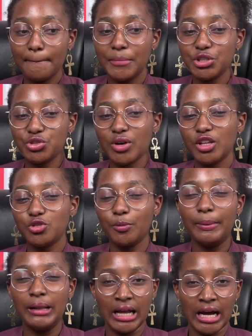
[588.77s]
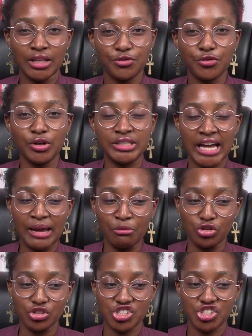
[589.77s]
Be sure to plan for time
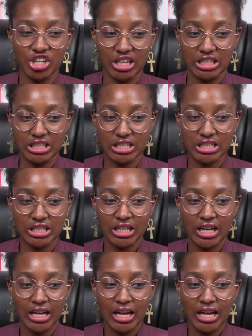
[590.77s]
constraints.